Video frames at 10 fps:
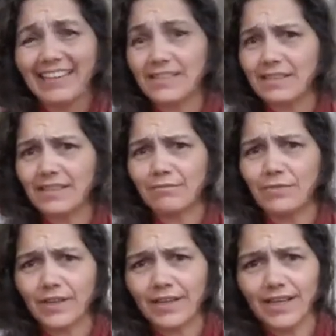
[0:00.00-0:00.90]
it's still
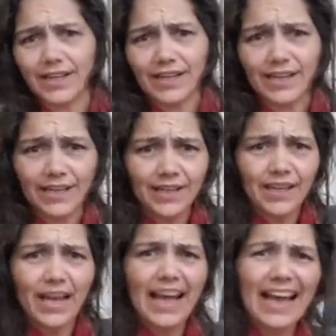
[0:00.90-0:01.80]
morning.
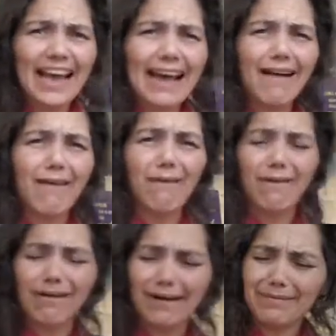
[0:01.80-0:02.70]

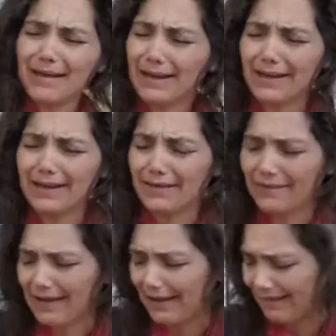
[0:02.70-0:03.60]
Ow, I'm not gonna
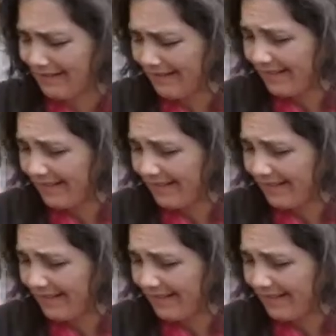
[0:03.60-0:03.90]
do that